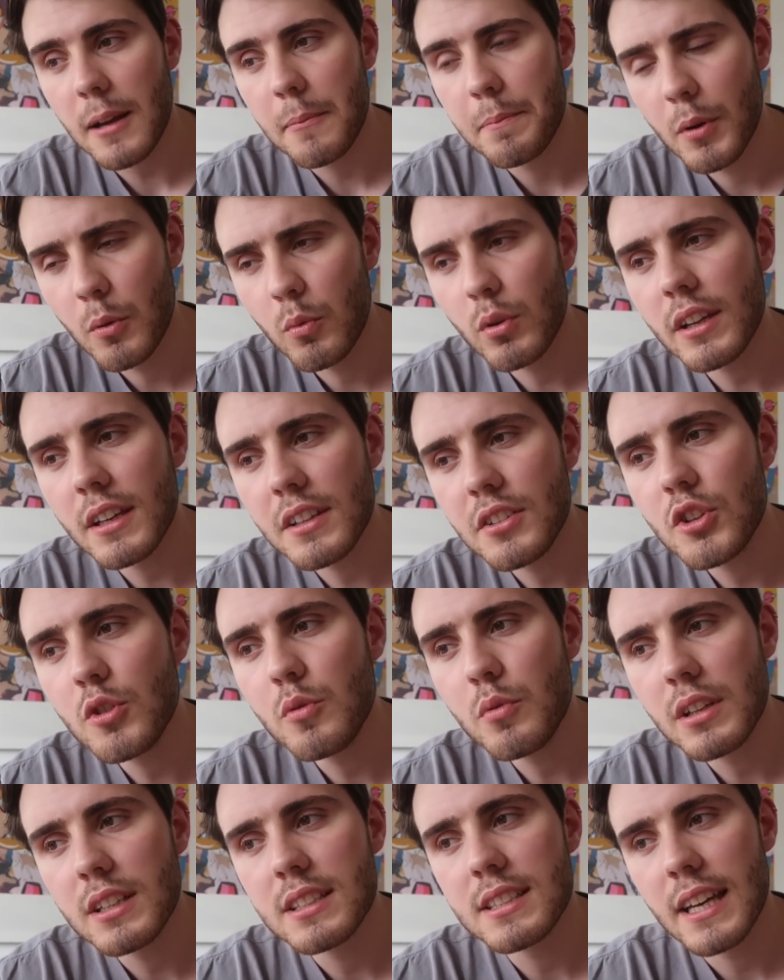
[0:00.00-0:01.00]
But what I do
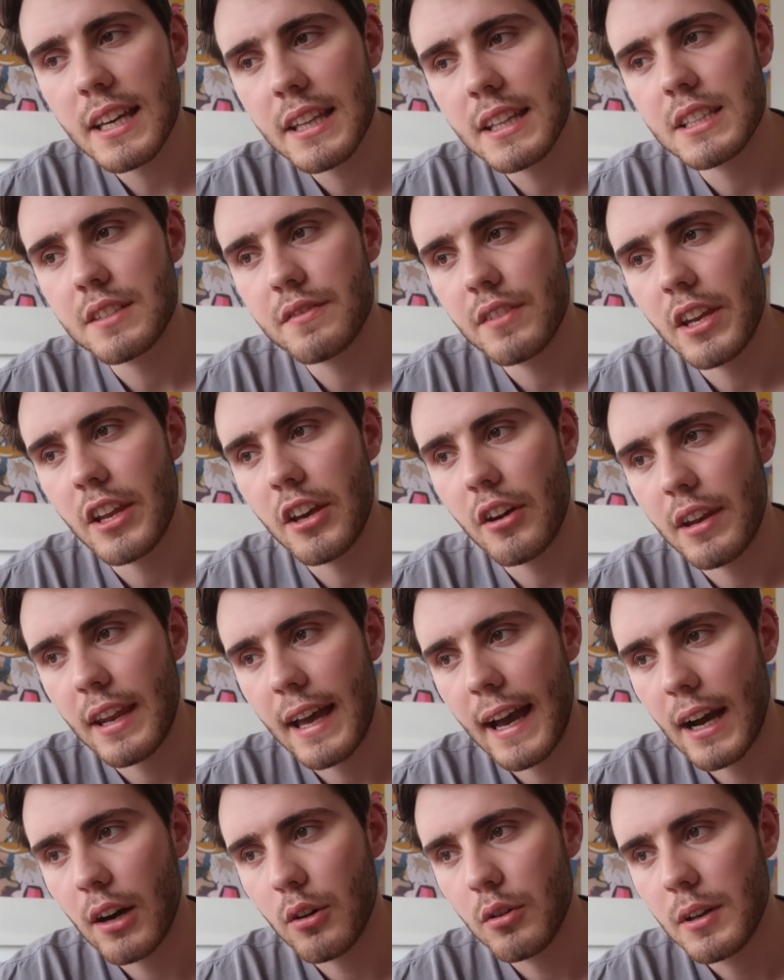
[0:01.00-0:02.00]
want to say in this video
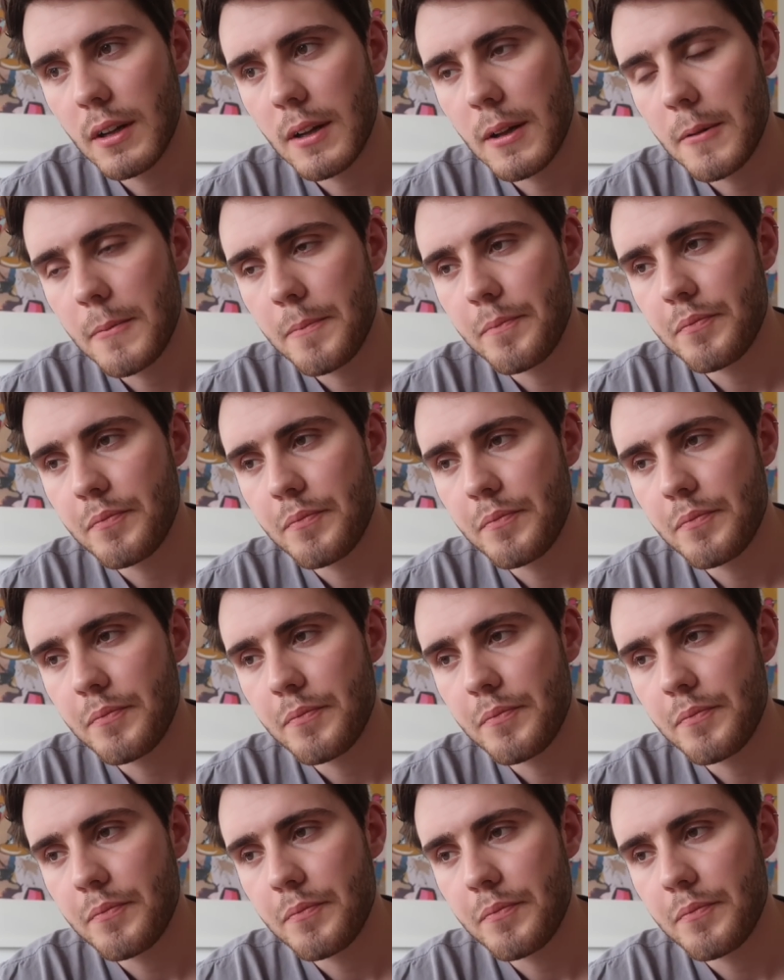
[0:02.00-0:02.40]
now